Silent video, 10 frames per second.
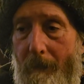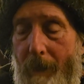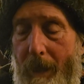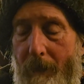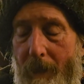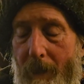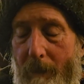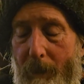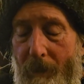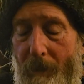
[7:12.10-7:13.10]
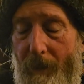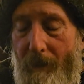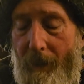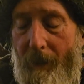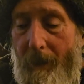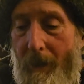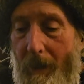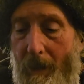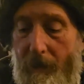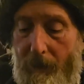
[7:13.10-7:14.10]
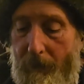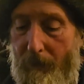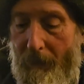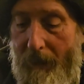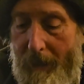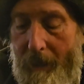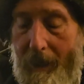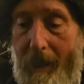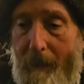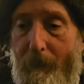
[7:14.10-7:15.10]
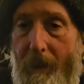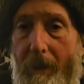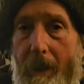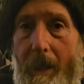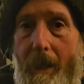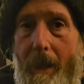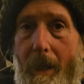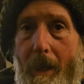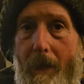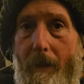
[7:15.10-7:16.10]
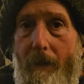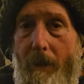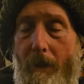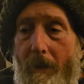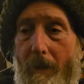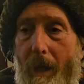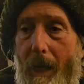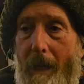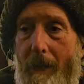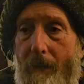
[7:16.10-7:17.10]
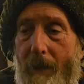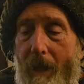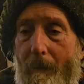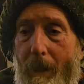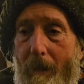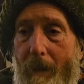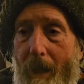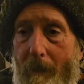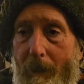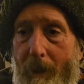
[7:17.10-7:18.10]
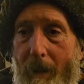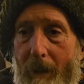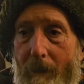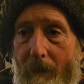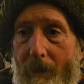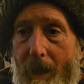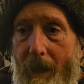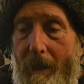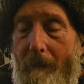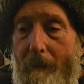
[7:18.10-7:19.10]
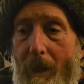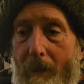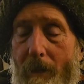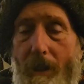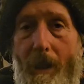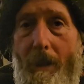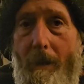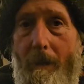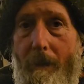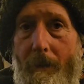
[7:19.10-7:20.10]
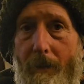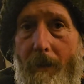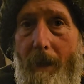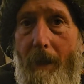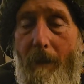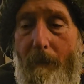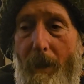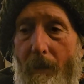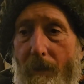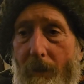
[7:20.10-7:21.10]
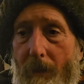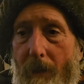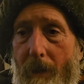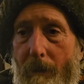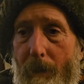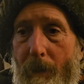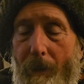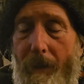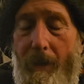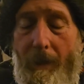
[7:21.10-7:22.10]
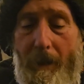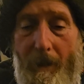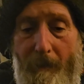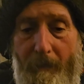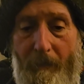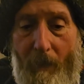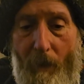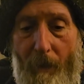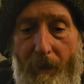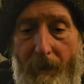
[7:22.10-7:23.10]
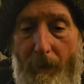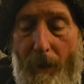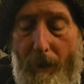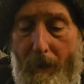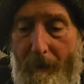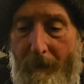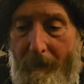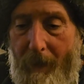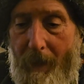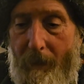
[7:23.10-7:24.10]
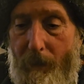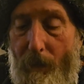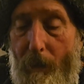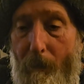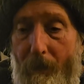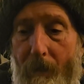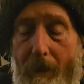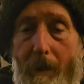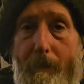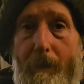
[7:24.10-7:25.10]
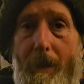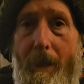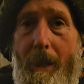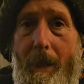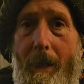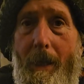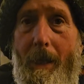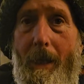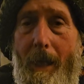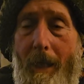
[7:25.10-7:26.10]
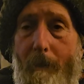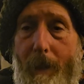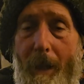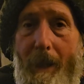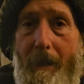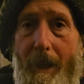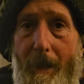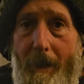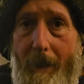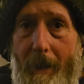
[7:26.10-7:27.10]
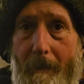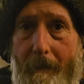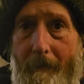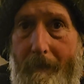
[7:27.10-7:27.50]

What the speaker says: patriotic books and everything, to create a library. So I designed my own library, and it was like Monticello. It was a big circular building with a dome, and the dome was going to be a planetarium.